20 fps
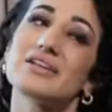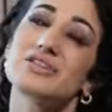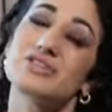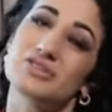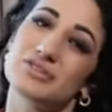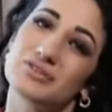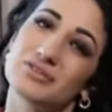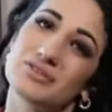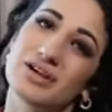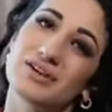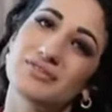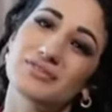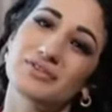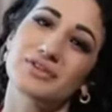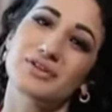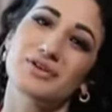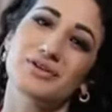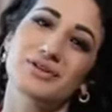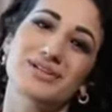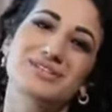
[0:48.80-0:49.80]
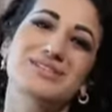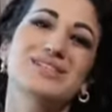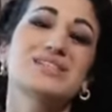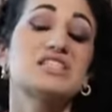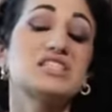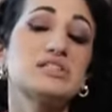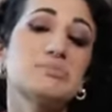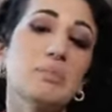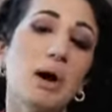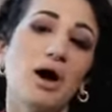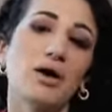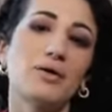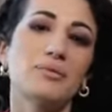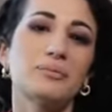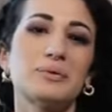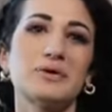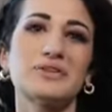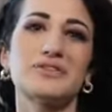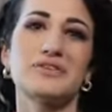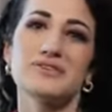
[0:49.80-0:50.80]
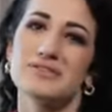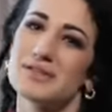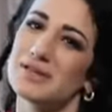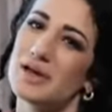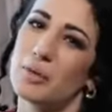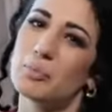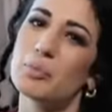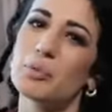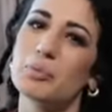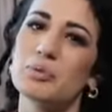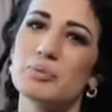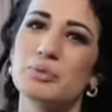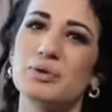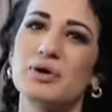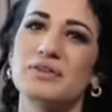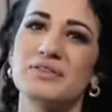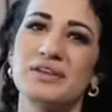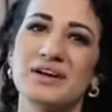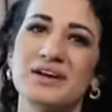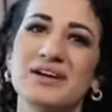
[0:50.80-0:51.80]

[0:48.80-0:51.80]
I do have a no list. It's small, but there's a couple people on